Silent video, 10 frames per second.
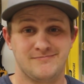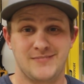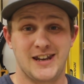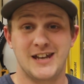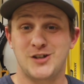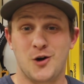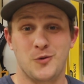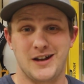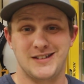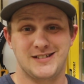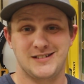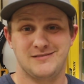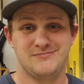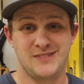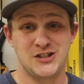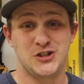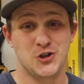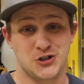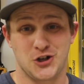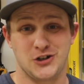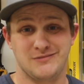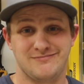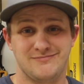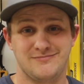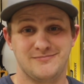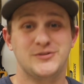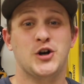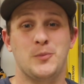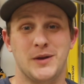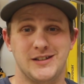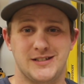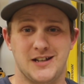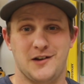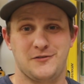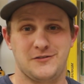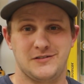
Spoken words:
And as always, it's your turn. Go build stuff.